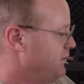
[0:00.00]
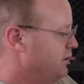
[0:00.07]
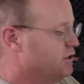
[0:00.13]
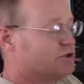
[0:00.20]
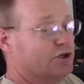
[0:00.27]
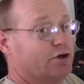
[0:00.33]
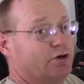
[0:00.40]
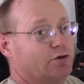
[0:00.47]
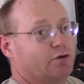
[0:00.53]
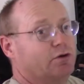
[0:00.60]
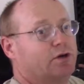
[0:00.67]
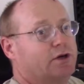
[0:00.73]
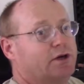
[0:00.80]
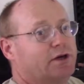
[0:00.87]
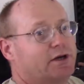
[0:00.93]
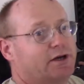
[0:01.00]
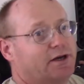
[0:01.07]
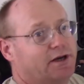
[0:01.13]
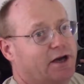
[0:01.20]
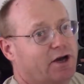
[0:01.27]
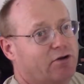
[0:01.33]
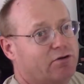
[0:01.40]
so
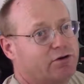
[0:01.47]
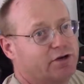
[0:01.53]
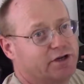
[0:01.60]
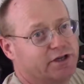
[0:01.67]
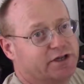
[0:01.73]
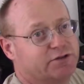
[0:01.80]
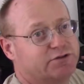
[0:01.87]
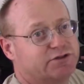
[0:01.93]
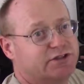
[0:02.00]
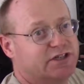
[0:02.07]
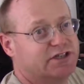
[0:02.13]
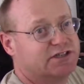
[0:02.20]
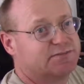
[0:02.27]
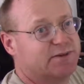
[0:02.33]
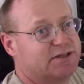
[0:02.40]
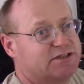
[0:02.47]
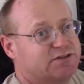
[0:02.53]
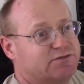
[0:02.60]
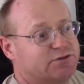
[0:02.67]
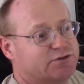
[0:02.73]
I ordered it. It was inexpensive.